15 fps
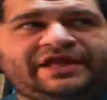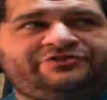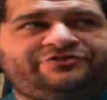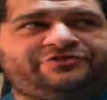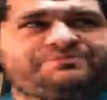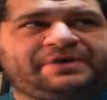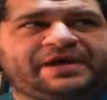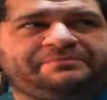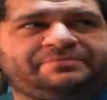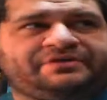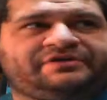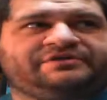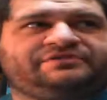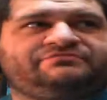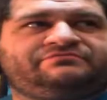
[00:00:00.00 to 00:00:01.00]
That's just
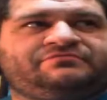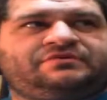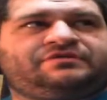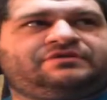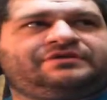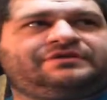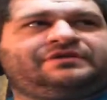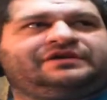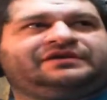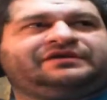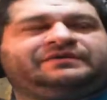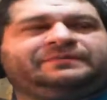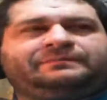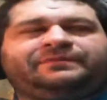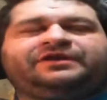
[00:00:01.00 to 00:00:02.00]
mind-blowing.
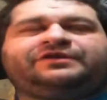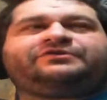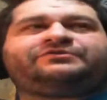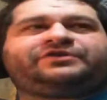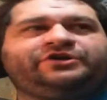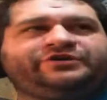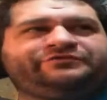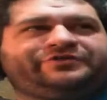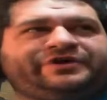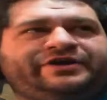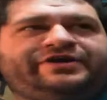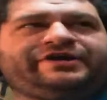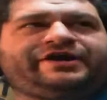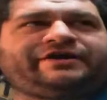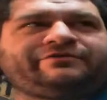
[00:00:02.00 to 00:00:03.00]
Man, you're on
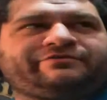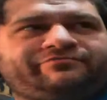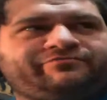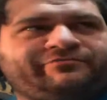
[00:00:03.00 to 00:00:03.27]
fire tonight.